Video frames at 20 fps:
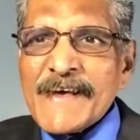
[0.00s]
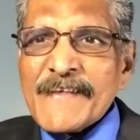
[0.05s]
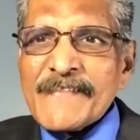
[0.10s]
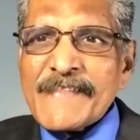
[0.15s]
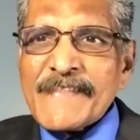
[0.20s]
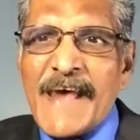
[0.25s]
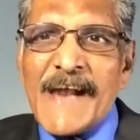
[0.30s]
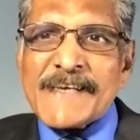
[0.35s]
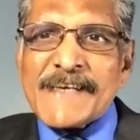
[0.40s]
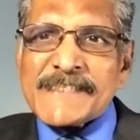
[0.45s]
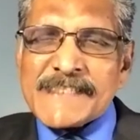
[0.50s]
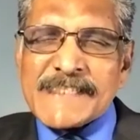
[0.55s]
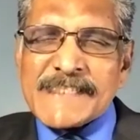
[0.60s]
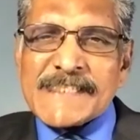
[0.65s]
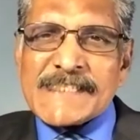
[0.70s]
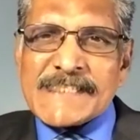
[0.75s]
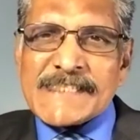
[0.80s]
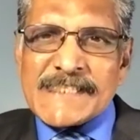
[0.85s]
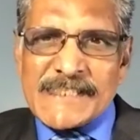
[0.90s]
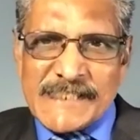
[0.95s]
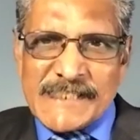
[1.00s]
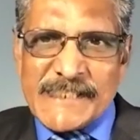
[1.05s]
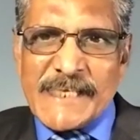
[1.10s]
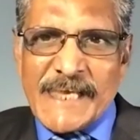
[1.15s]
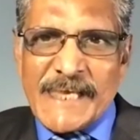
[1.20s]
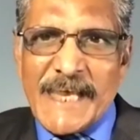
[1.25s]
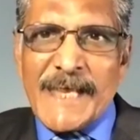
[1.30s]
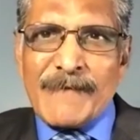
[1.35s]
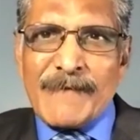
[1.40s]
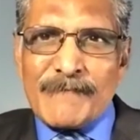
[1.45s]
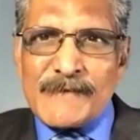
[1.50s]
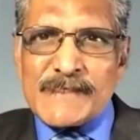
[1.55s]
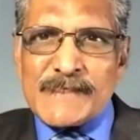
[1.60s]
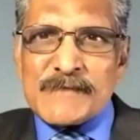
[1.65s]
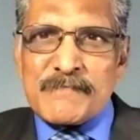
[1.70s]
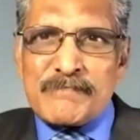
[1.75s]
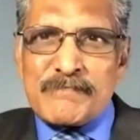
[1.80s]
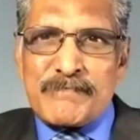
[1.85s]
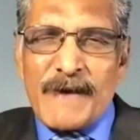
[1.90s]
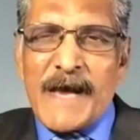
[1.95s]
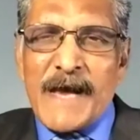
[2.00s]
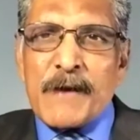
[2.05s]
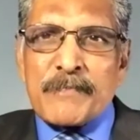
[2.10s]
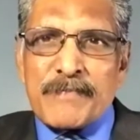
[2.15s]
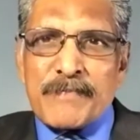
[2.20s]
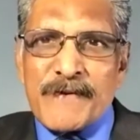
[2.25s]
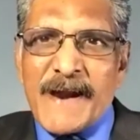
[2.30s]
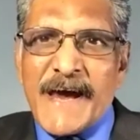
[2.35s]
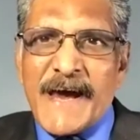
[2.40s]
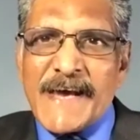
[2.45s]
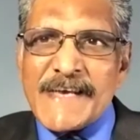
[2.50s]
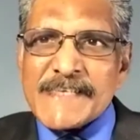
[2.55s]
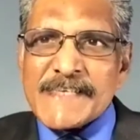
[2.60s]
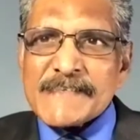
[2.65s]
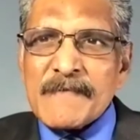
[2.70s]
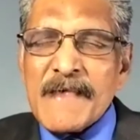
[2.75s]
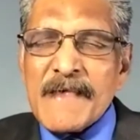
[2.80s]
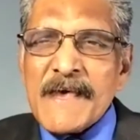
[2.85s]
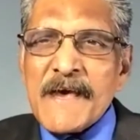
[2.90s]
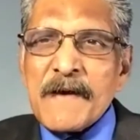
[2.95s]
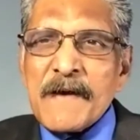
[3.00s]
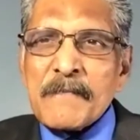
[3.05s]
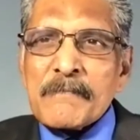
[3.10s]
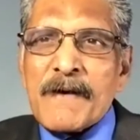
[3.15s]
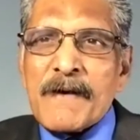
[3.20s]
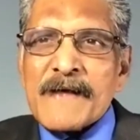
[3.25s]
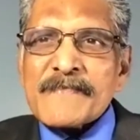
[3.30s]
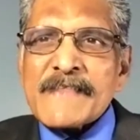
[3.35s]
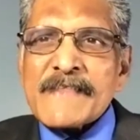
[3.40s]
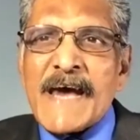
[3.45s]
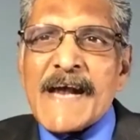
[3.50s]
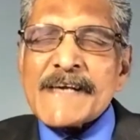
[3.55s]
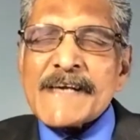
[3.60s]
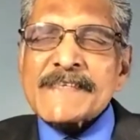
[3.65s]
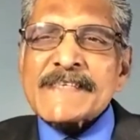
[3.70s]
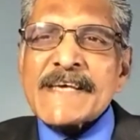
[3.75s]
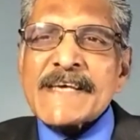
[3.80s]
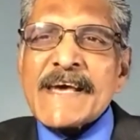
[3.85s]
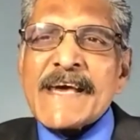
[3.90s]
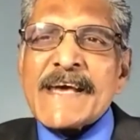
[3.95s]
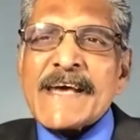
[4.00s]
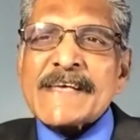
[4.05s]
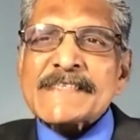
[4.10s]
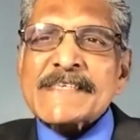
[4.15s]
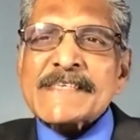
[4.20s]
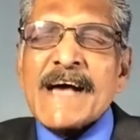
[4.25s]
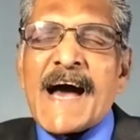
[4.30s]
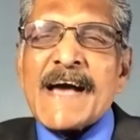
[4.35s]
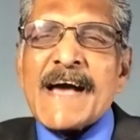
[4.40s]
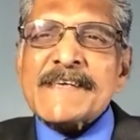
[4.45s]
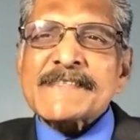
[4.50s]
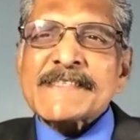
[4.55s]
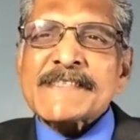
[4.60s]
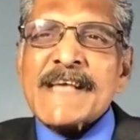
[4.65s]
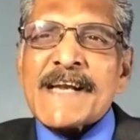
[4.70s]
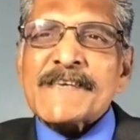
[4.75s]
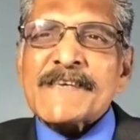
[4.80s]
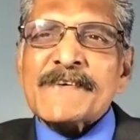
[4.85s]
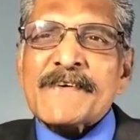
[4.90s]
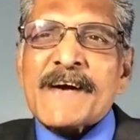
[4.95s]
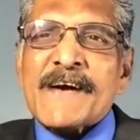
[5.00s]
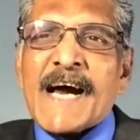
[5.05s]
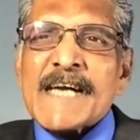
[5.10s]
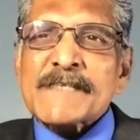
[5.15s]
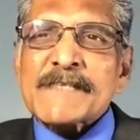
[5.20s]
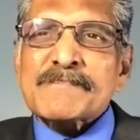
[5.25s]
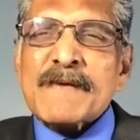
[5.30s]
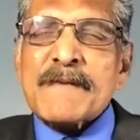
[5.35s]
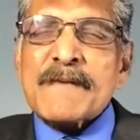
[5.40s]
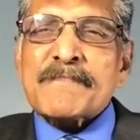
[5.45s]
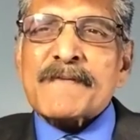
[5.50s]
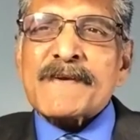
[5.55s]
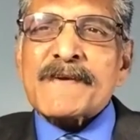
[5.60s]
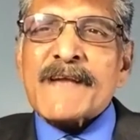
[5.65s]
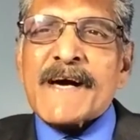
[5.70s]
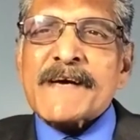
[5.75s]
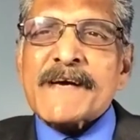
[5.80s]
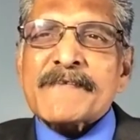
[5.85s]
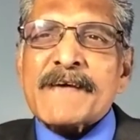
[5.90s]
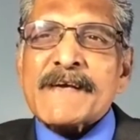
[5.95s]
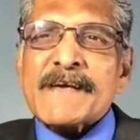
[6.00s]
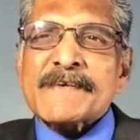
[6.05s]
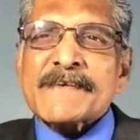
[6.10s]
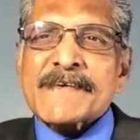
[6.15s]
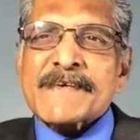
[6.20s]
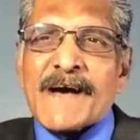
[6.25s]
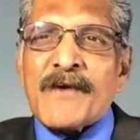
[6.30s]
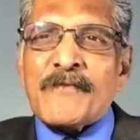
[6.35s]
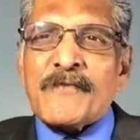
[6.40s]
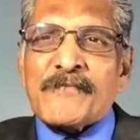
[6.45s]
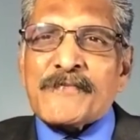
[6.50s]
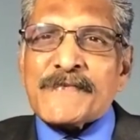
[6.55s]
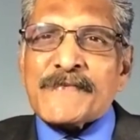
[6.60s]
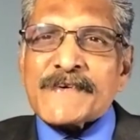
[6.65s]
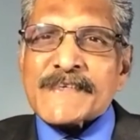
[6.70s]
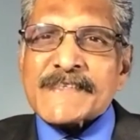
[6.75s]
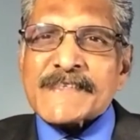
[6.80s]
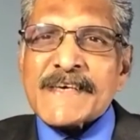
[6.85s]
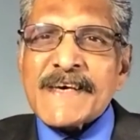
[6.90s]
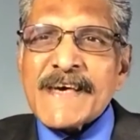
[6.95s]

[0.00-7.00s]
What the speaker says: That seems big price, but that is, I tell you, God's people, a great comfort,